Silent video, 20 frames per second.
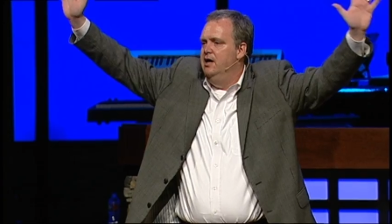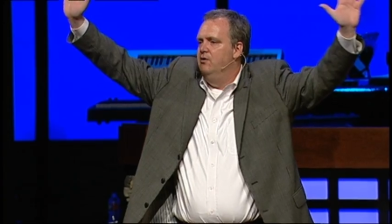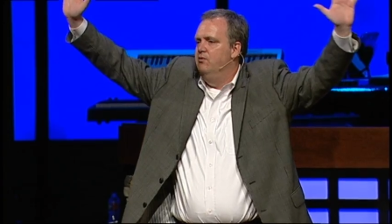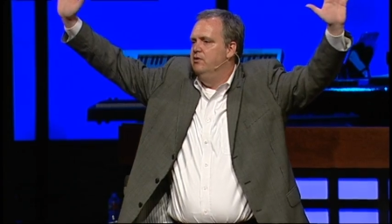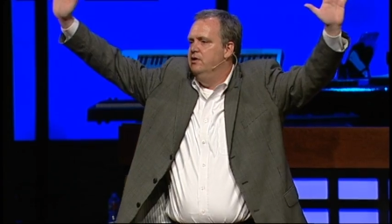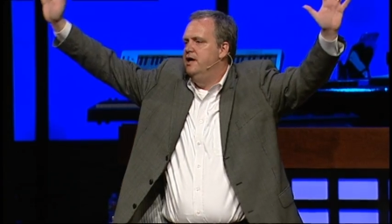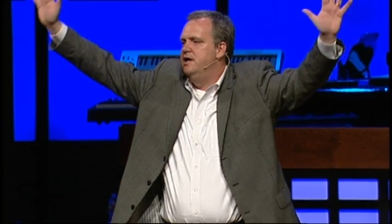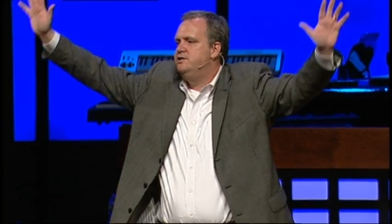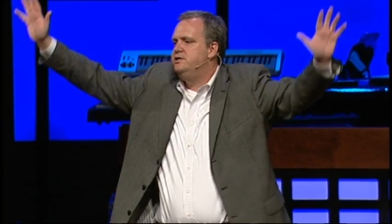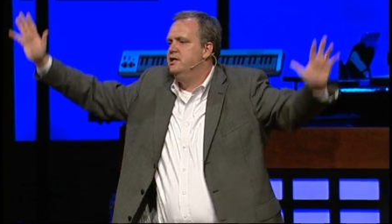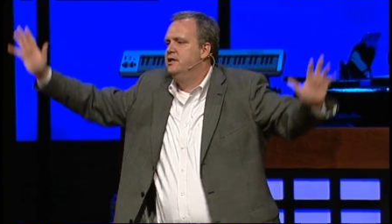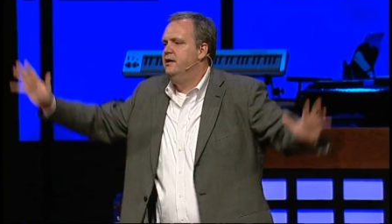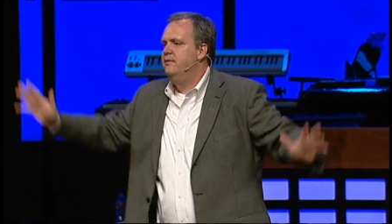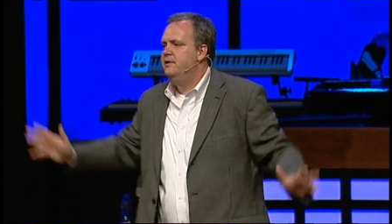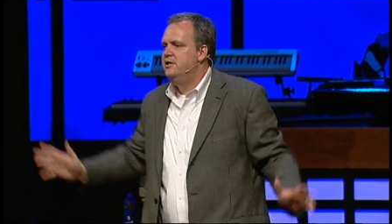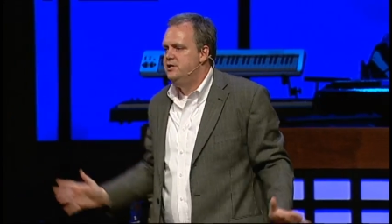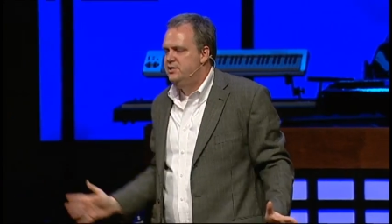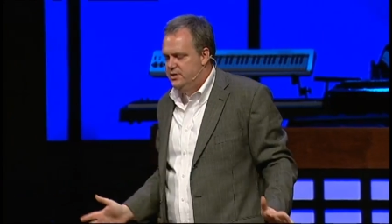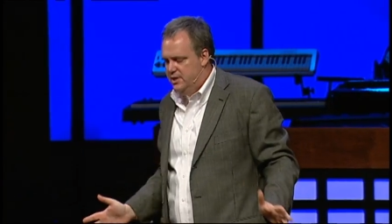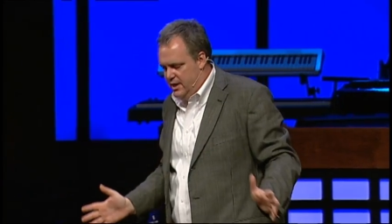Well, listen, let me
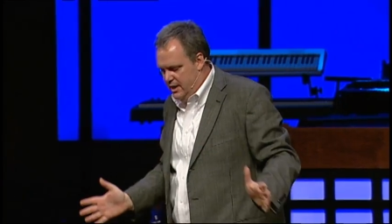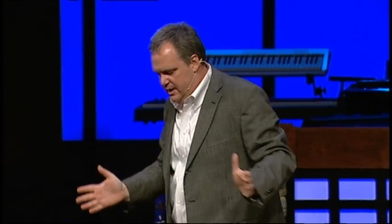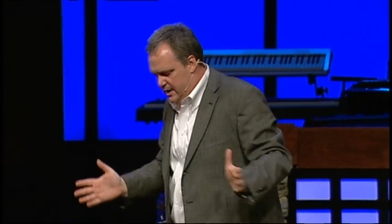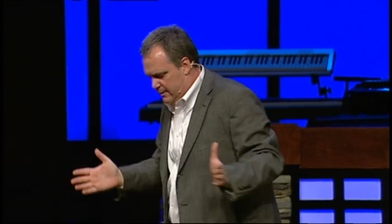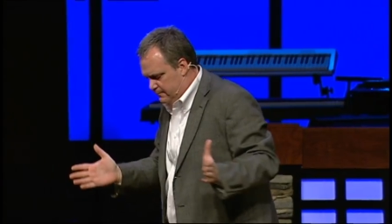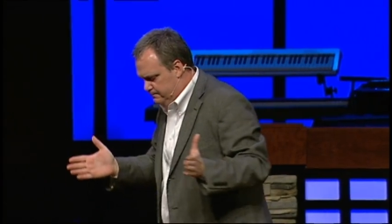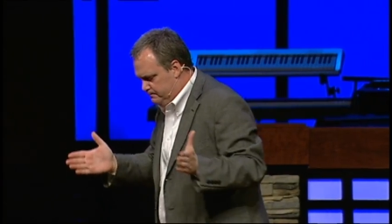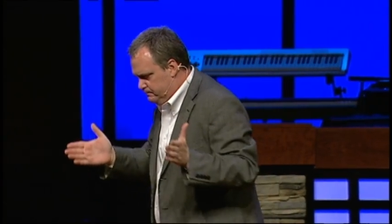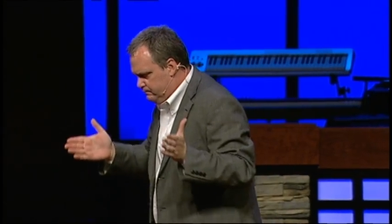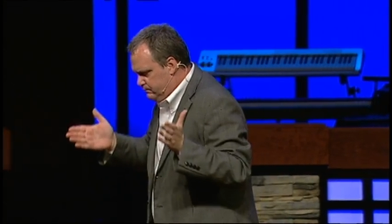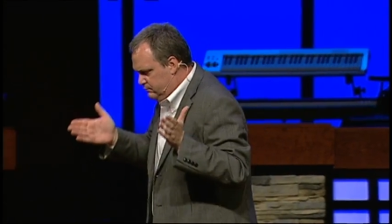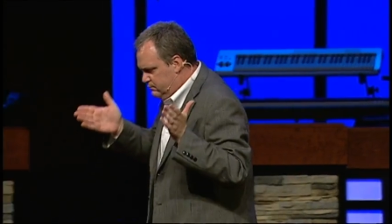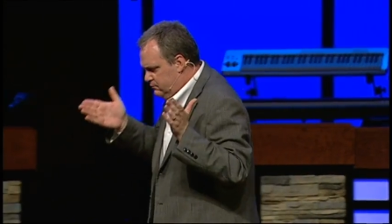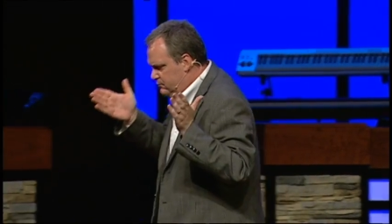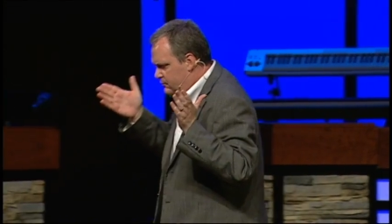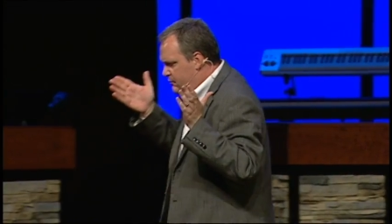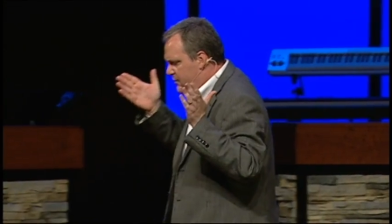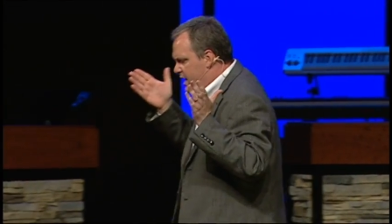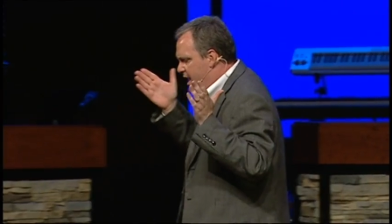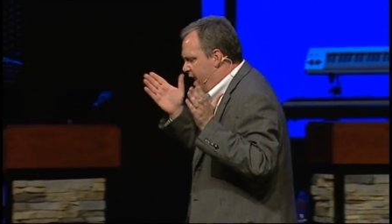just tell you.
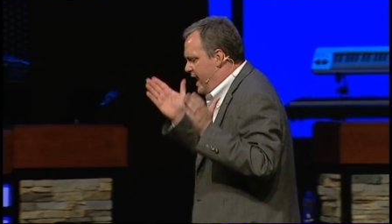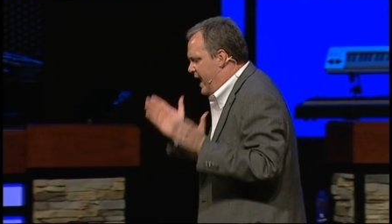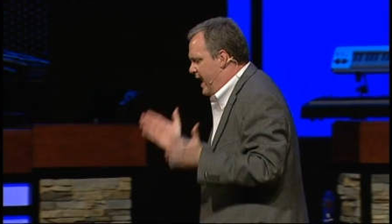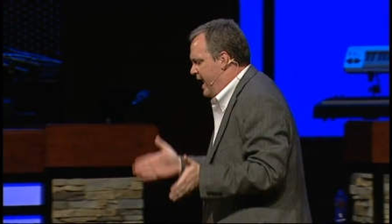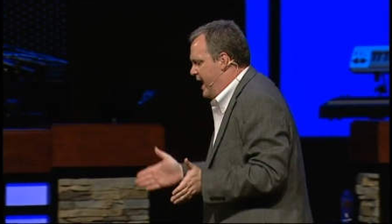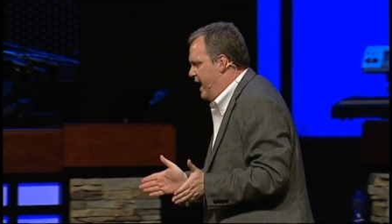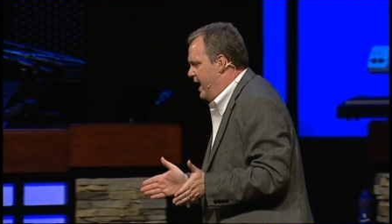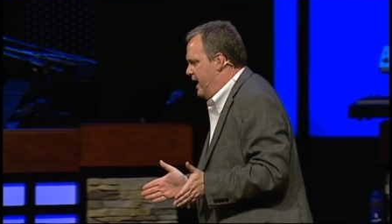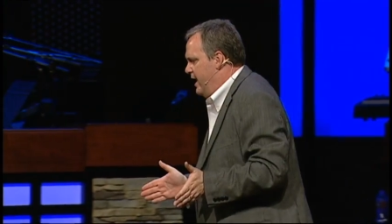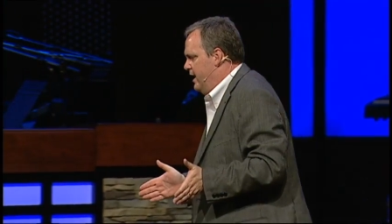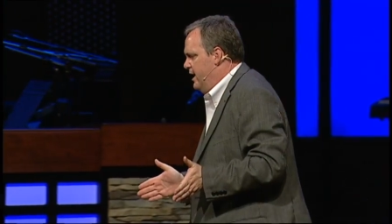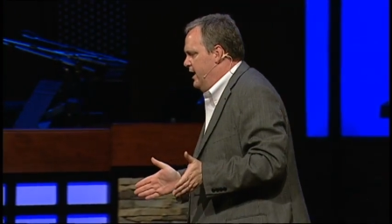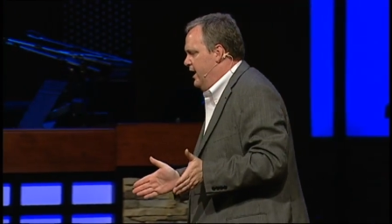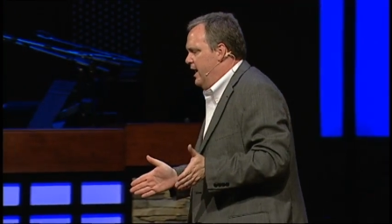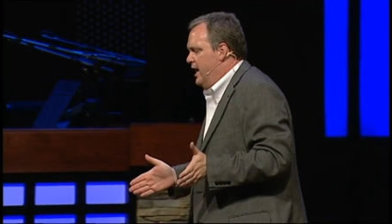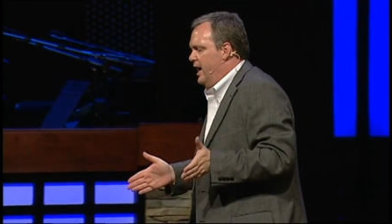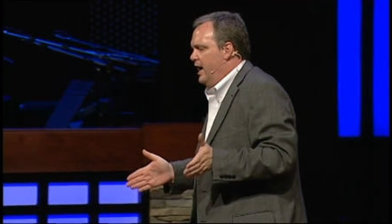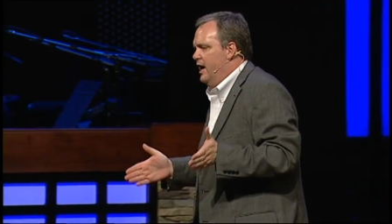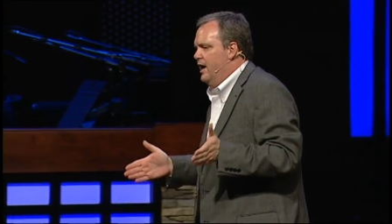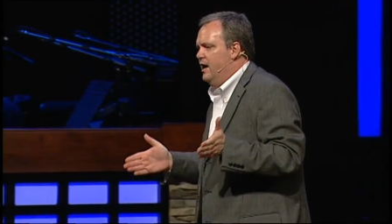I
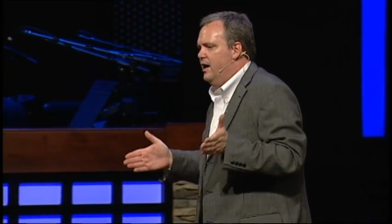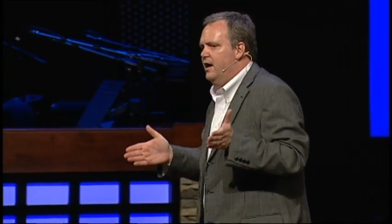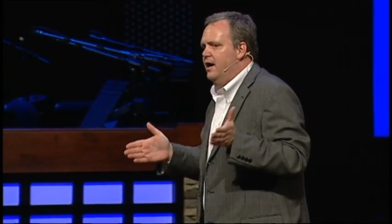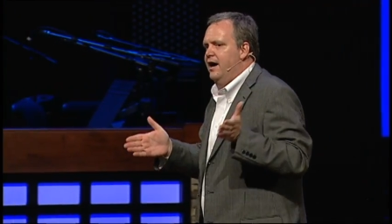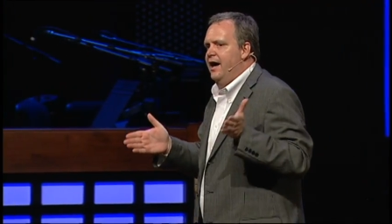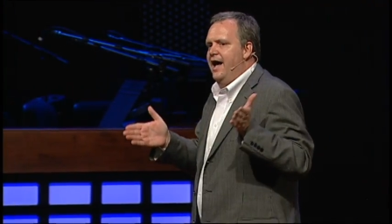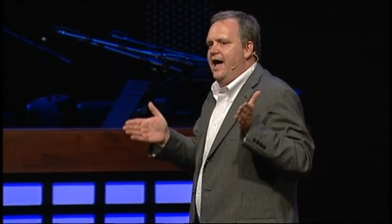uh,